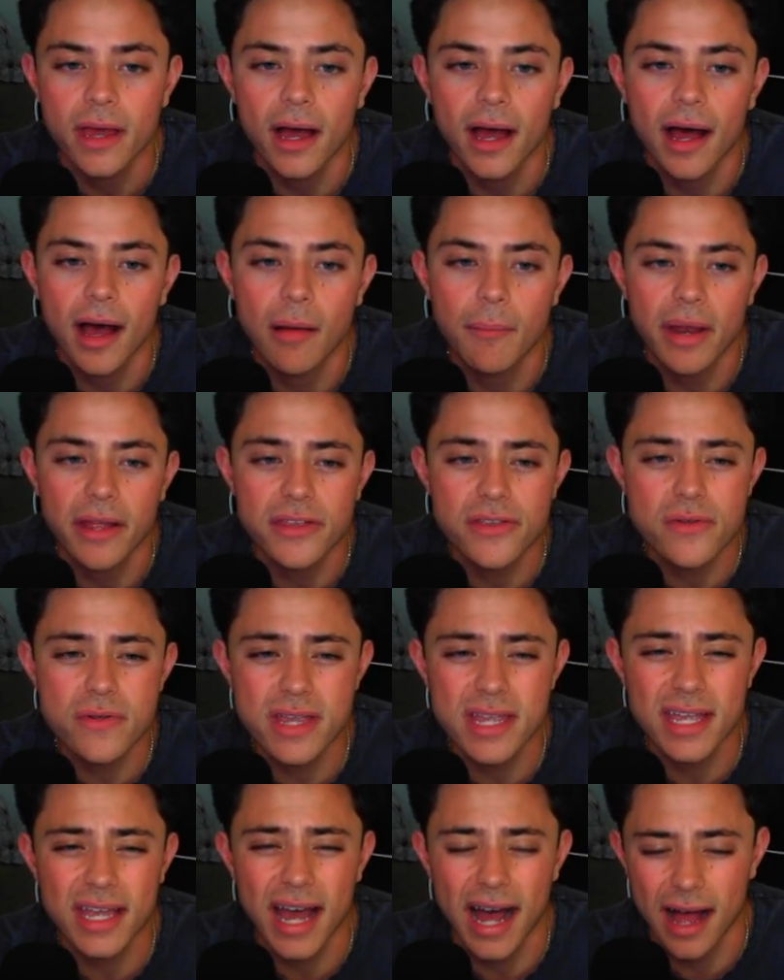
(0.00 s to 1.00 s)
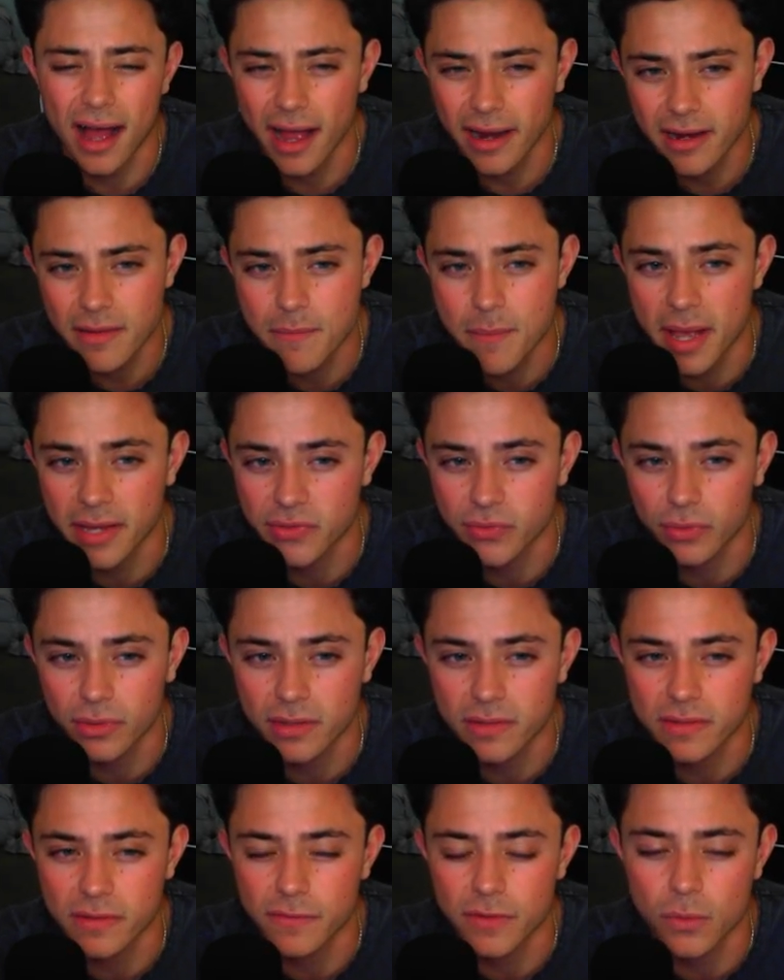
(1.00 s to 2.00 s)
Um, now, you can kind of mess with
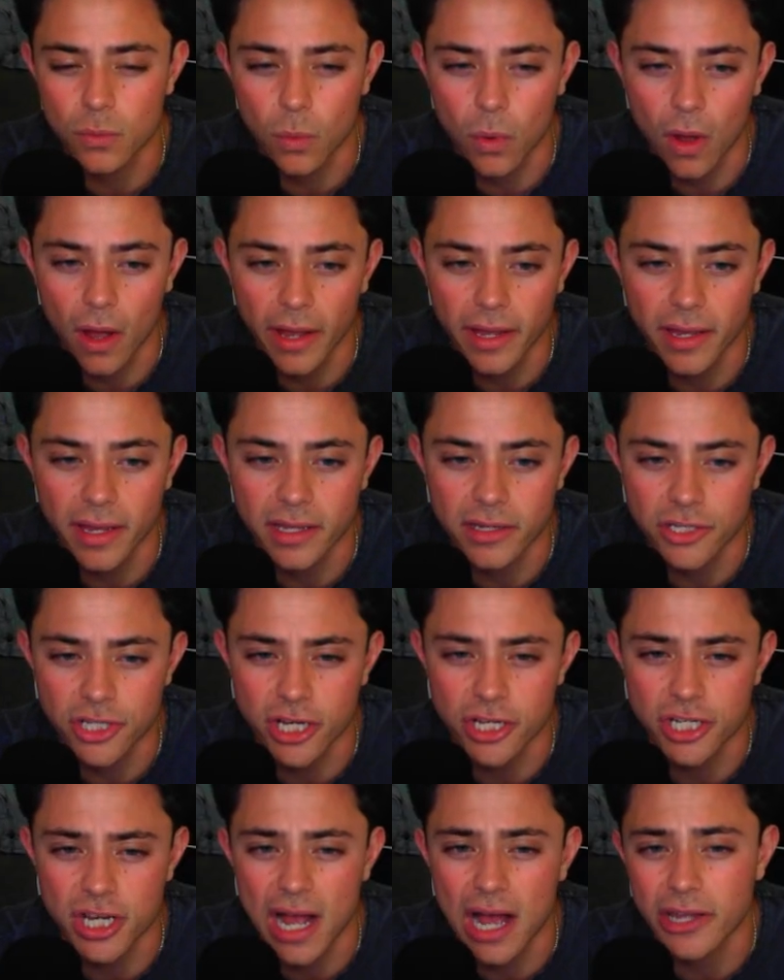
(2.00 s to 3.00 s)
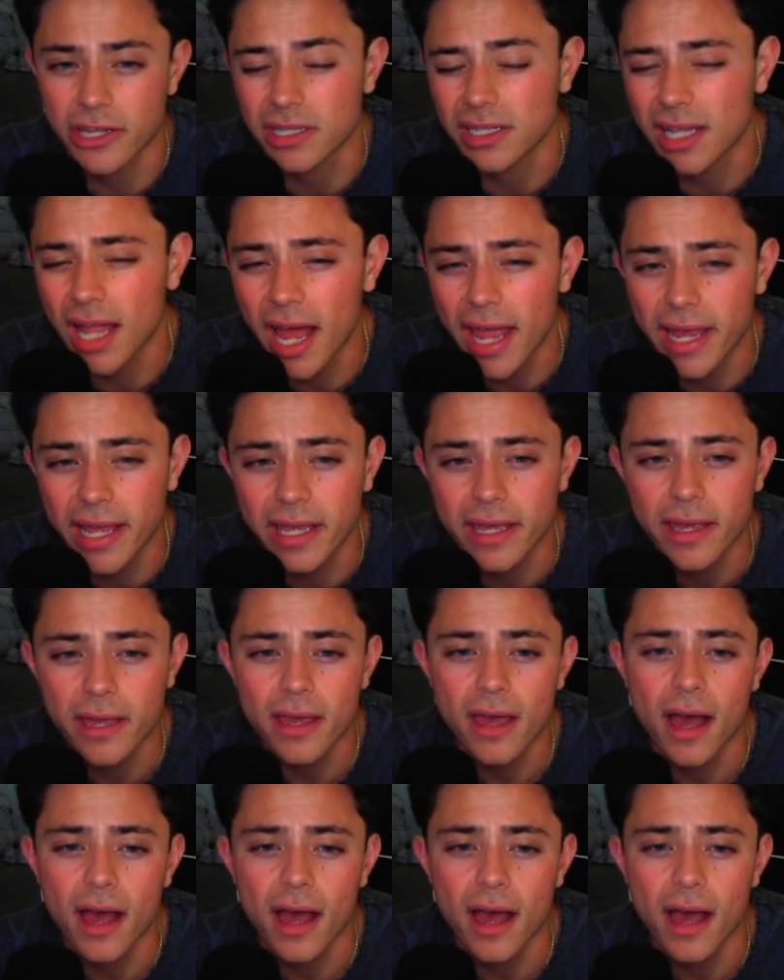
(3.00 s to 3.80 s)
this if you want and change it how you like.